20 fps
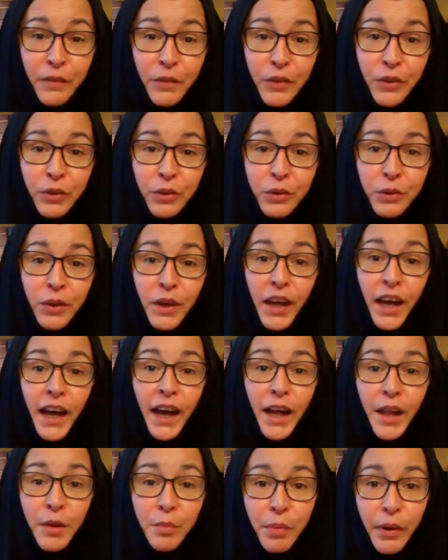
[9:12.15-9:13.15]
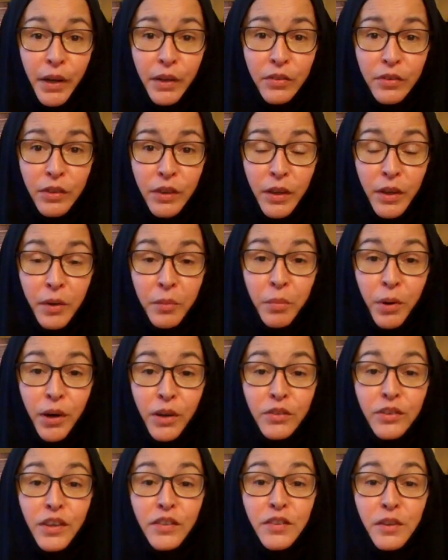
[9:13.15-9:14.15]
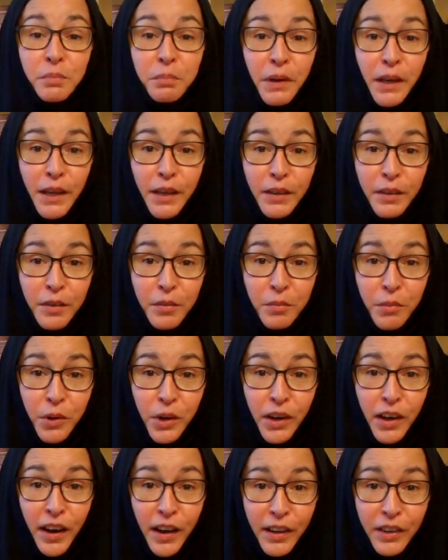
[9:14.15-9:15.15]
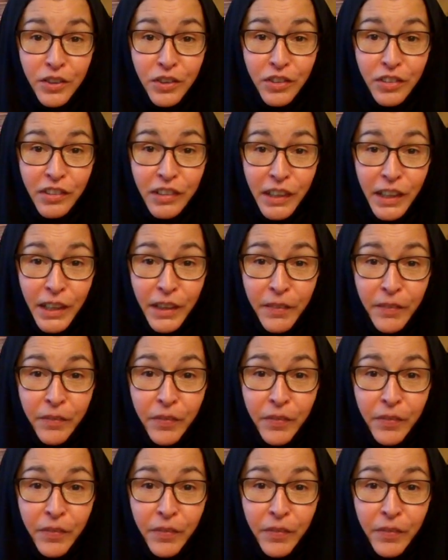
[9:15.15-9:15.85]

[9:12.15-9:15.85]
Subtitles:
to help us participate more consciously